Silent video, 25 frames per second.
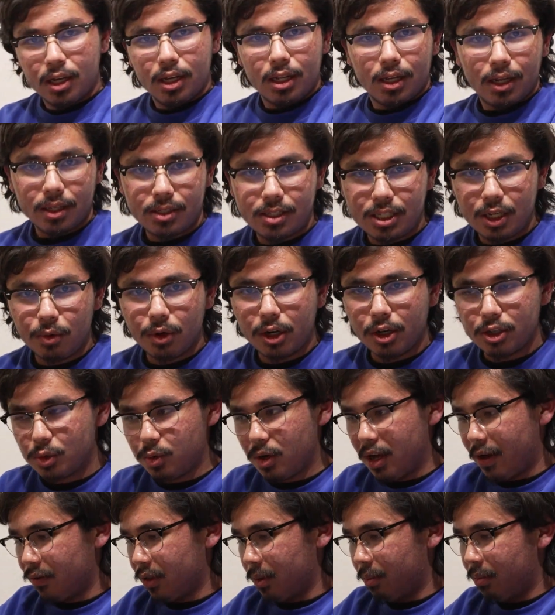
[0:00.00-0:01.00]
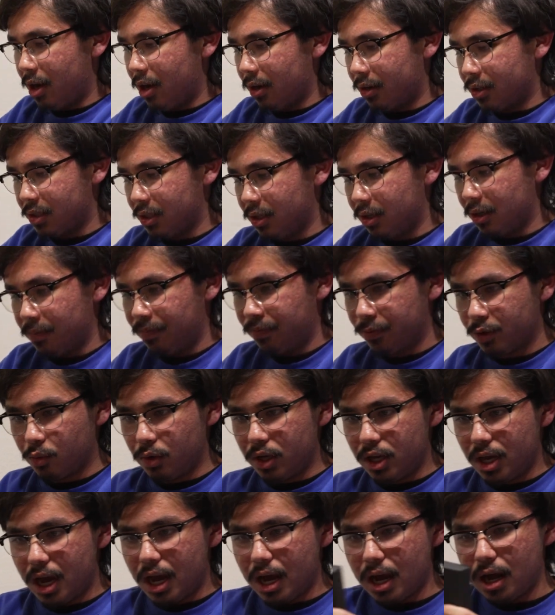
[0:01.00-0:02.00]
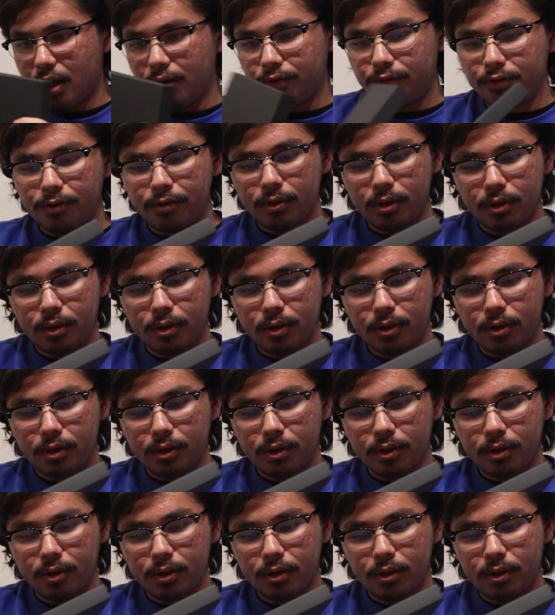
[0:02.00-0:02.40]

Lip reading: let's see what else we have in the box here. We have